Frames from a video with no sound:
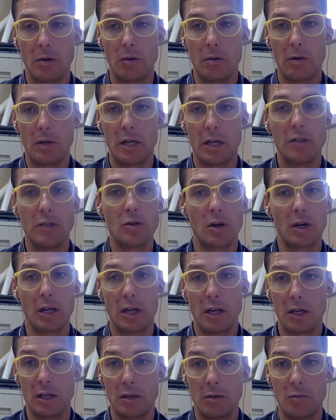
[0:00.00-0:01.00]
So kids
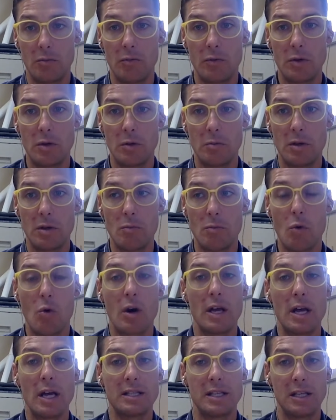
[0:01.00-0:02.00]
aren't getting to be
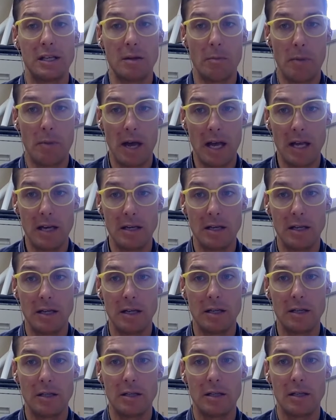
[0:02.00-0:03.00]
more as
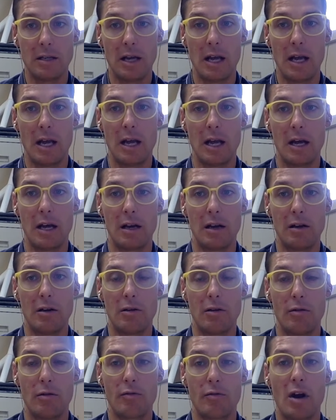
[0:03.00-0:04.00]
independent
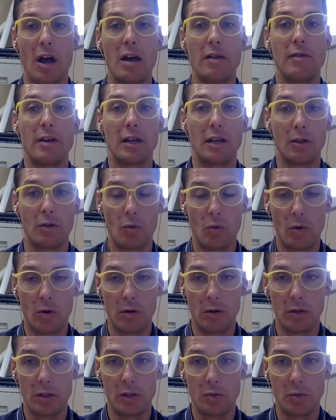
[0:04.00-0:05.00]
and thriving in the
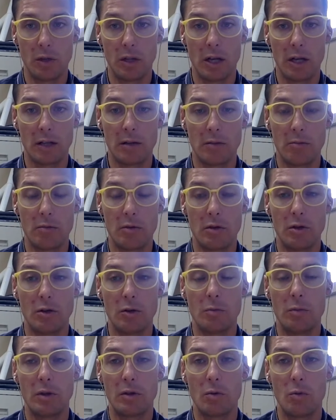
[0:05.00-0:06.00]
world as we like them
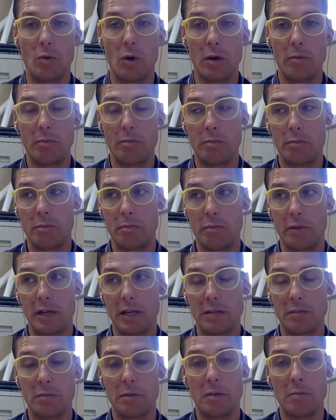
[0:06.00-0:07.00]
to do. But the one
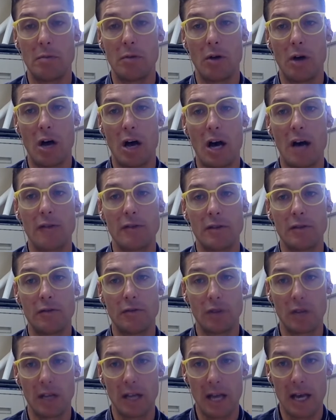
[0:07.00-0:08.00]
place people
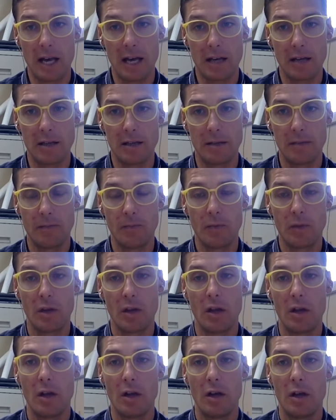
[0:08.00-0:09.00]
often forget
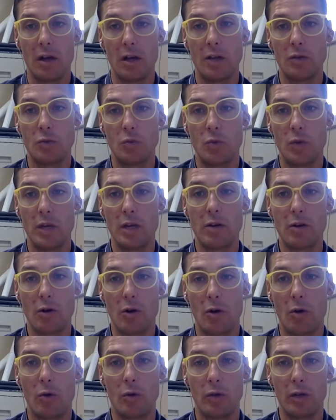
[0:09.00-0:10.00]
is
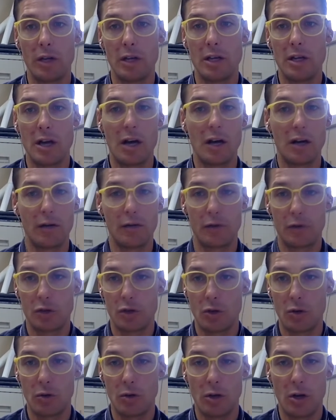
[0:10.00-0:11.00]
we are only young
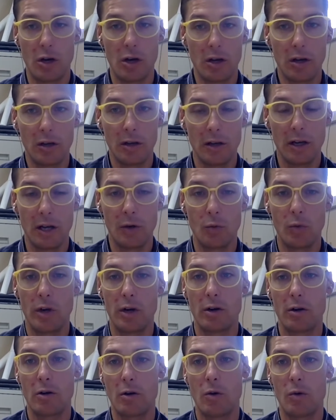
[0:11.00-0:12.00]
for so long,
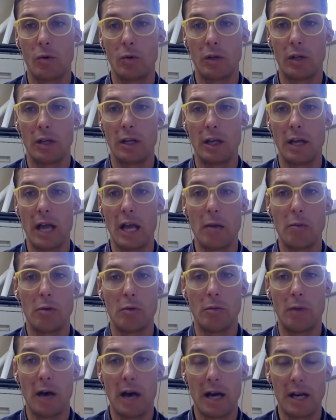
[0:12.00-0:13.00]
and we are only
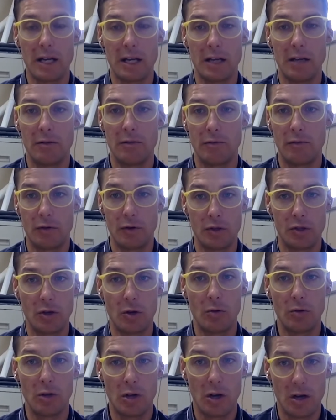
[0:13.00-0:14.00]
able-bodied
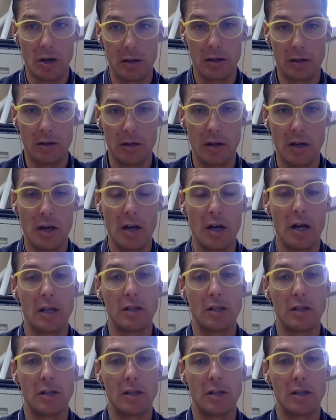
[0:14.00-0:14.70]
for so long.